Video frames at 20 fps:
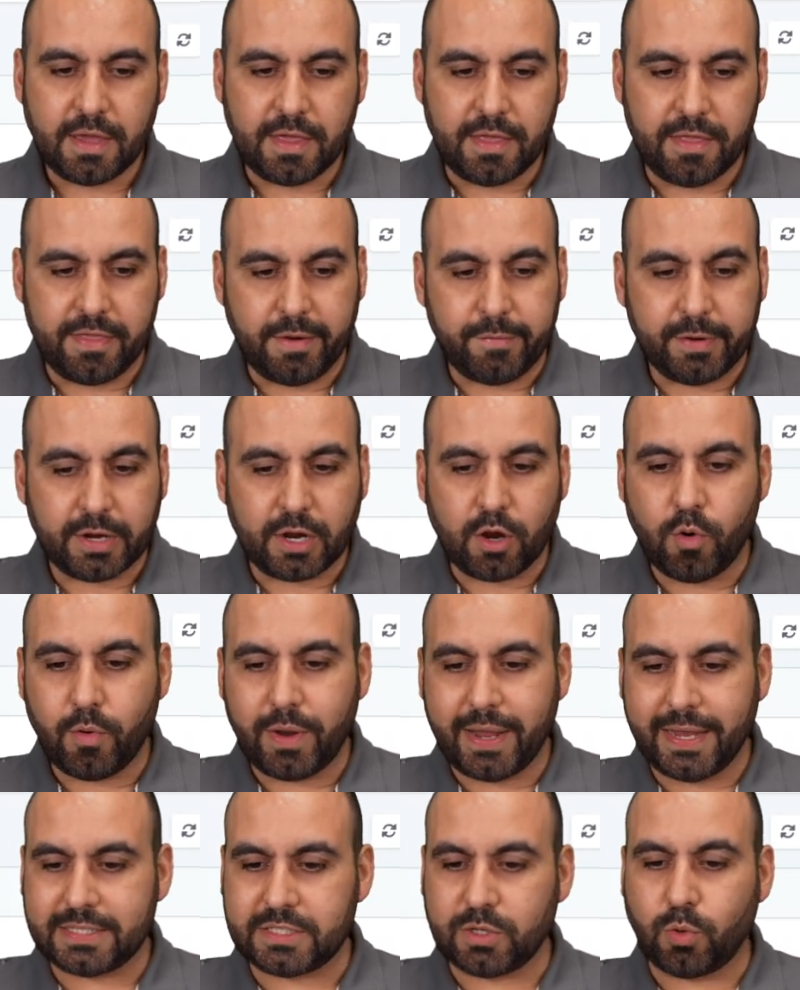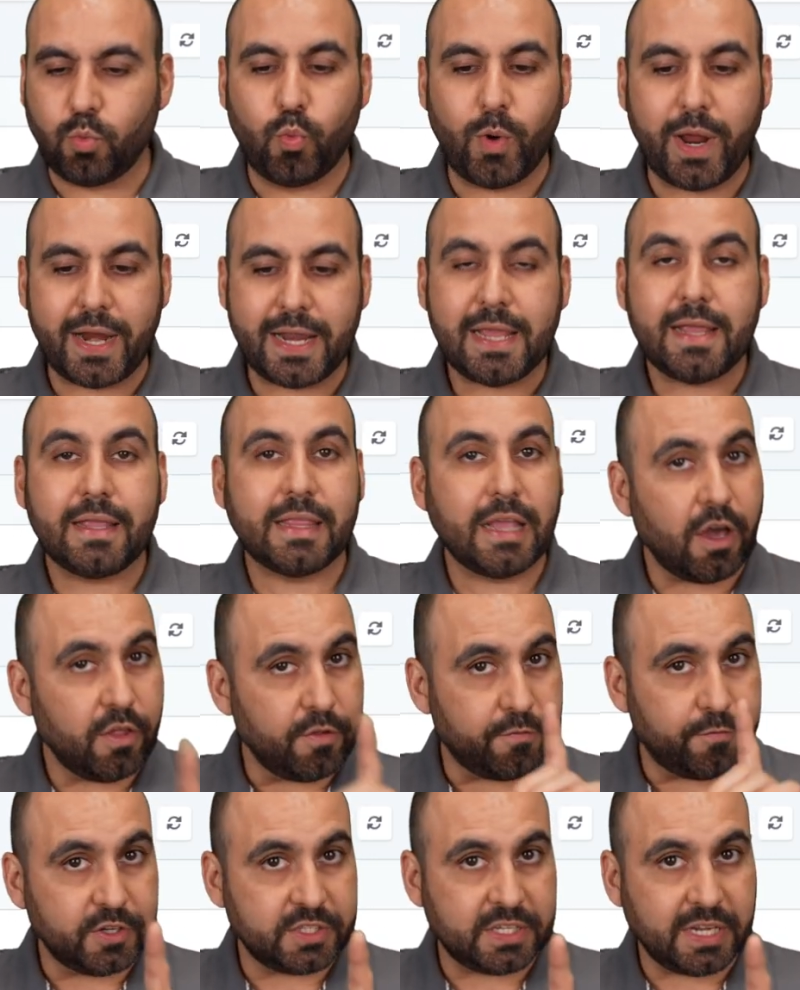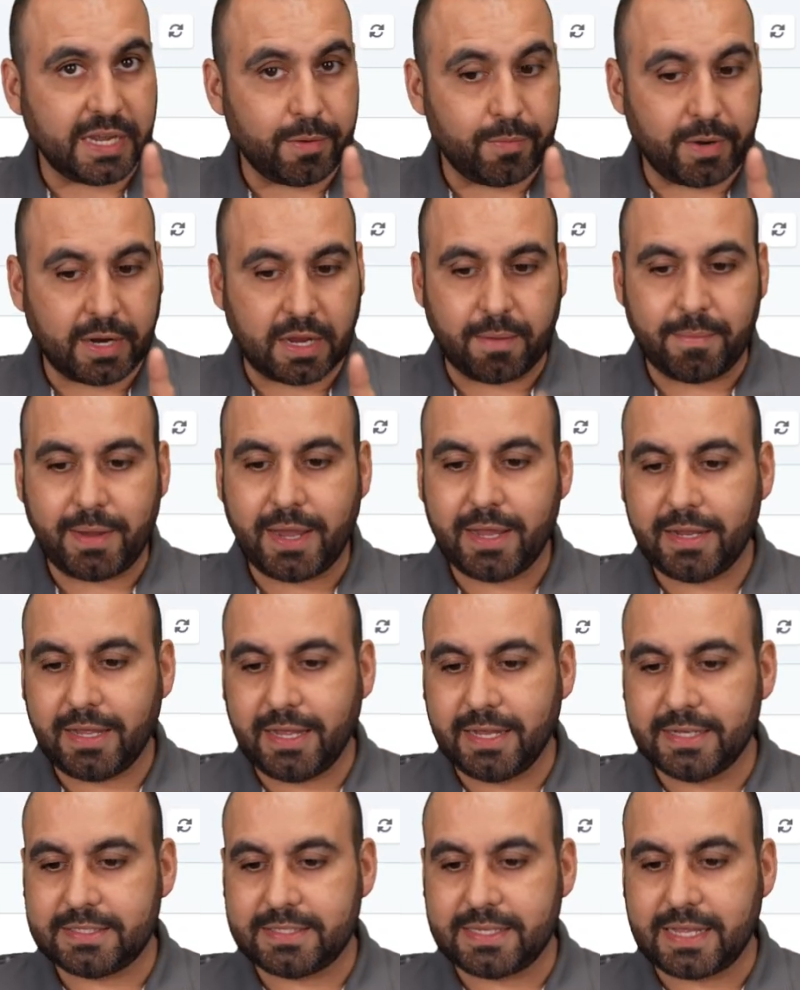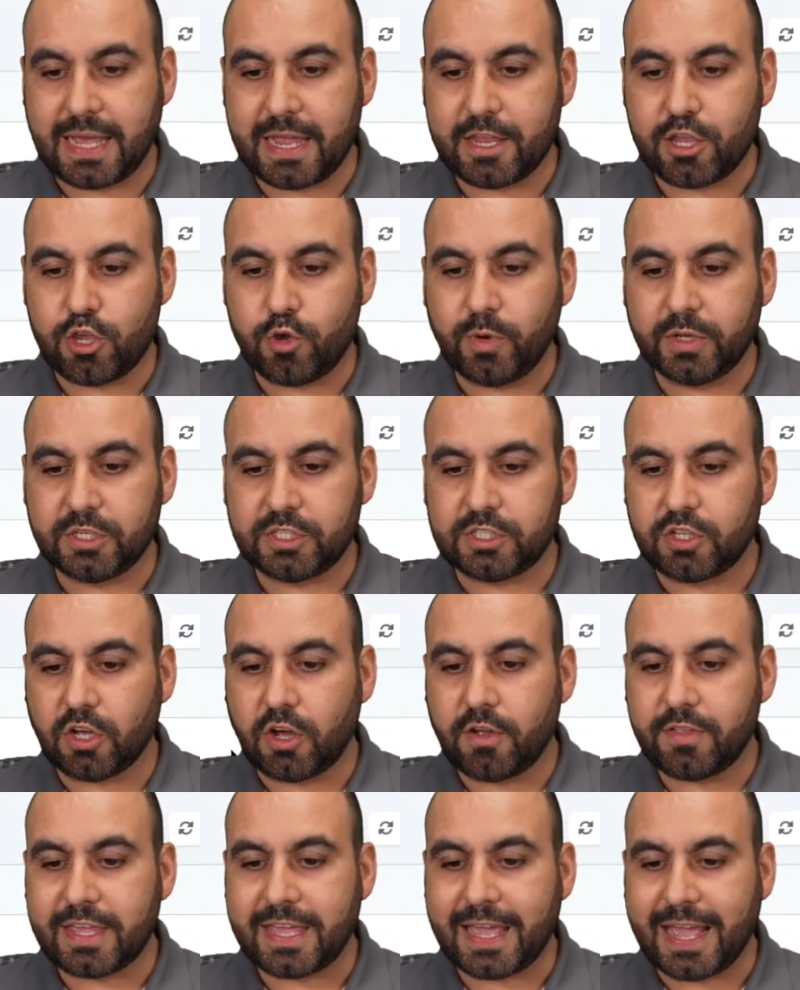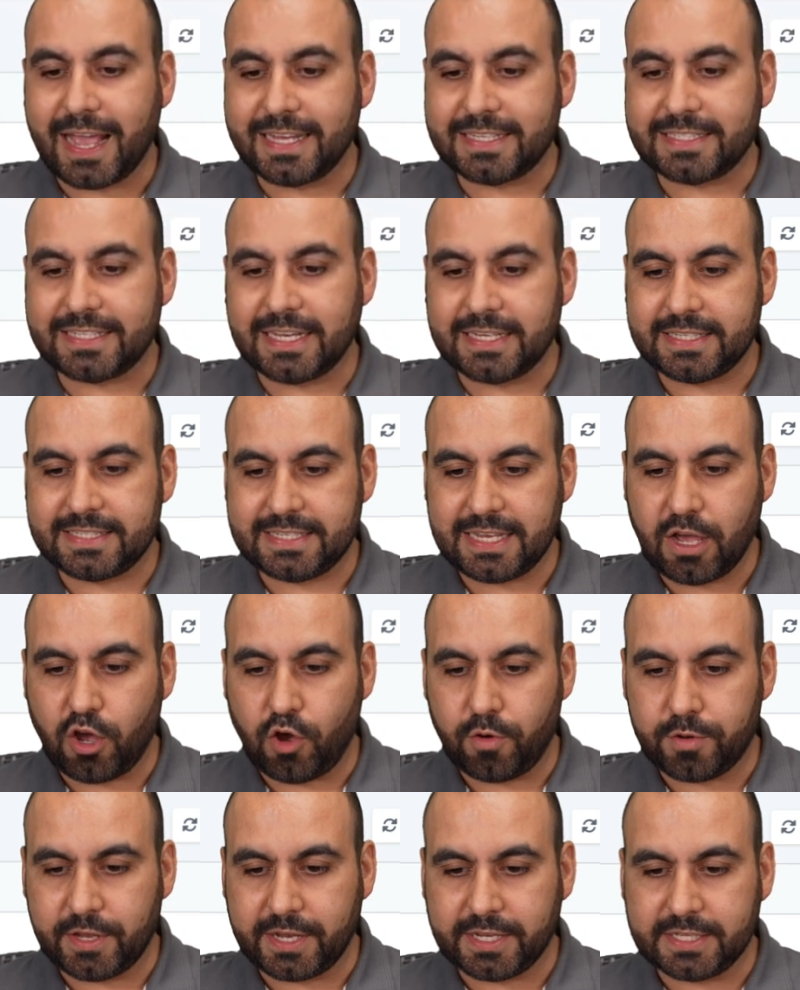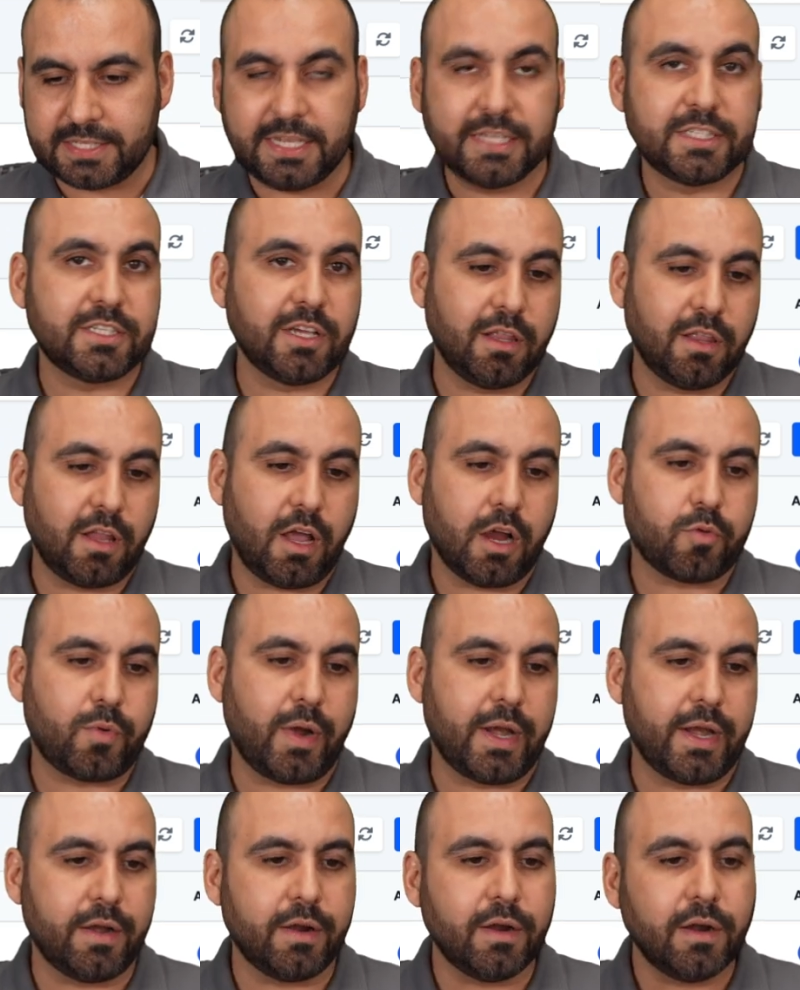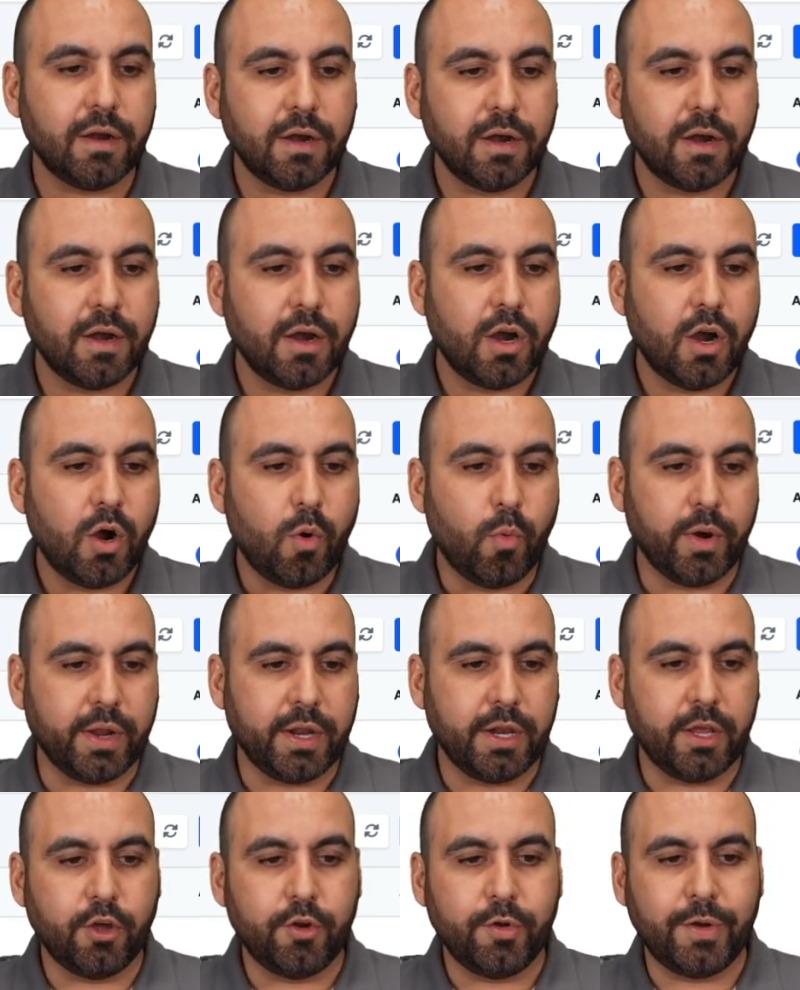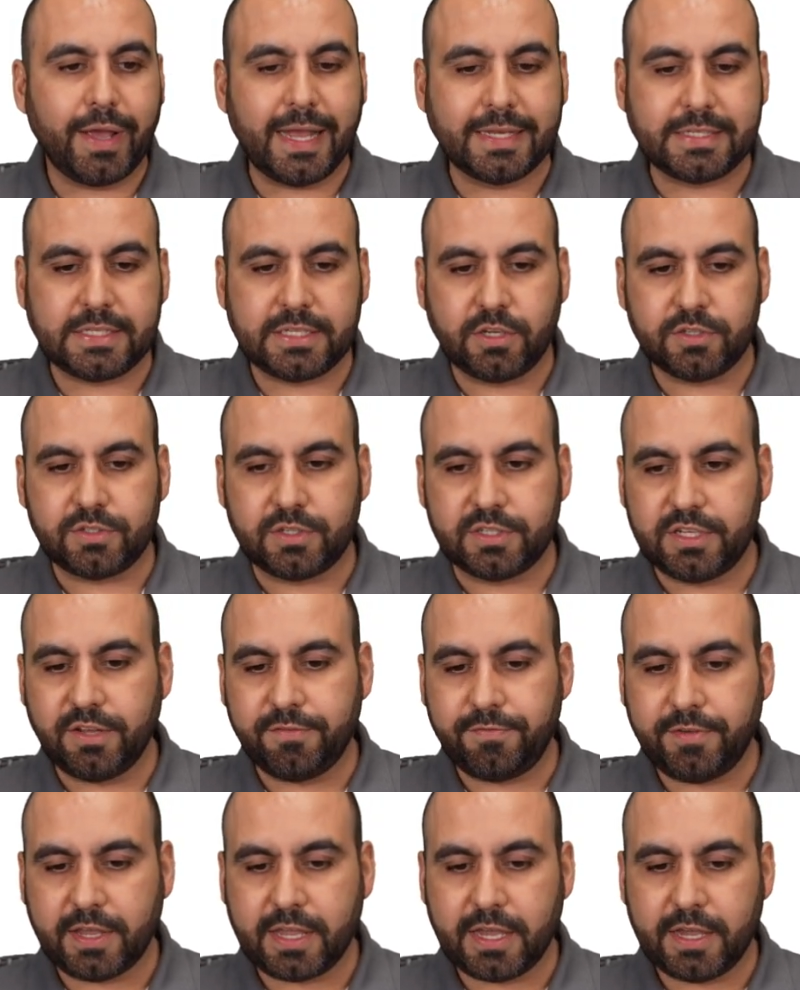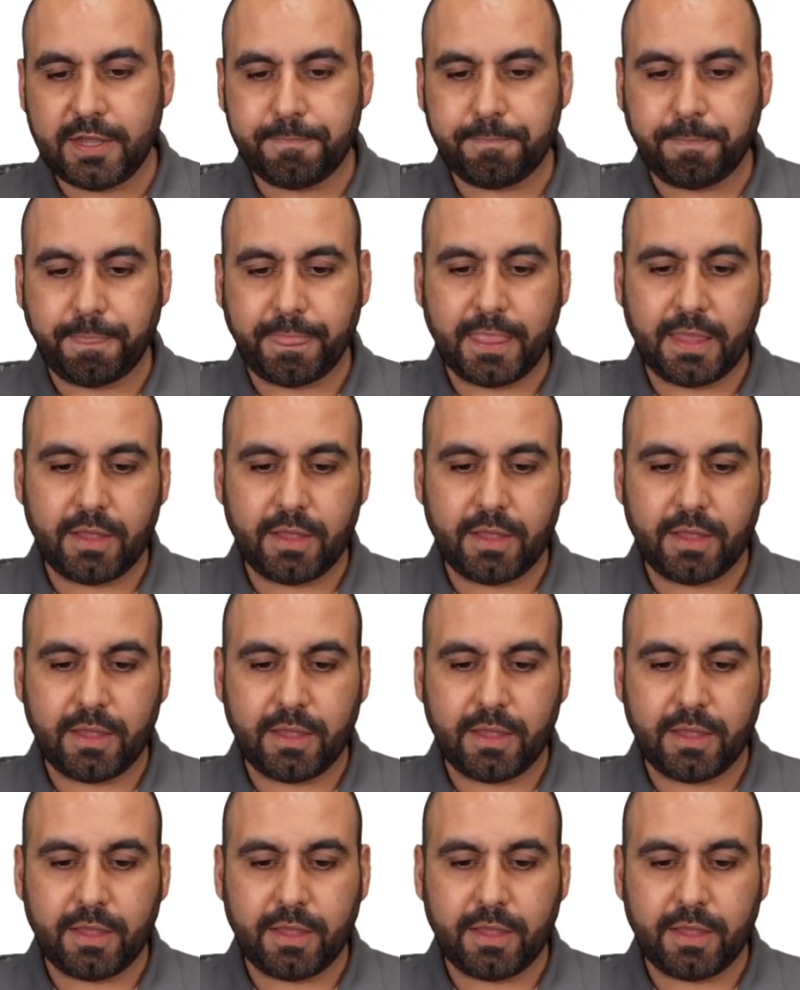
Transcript: There we go, it's ready. Now, the first thing I recommend is that you install the SSL. You can see it's unlocked right here. We're gonna go to SSL certificate.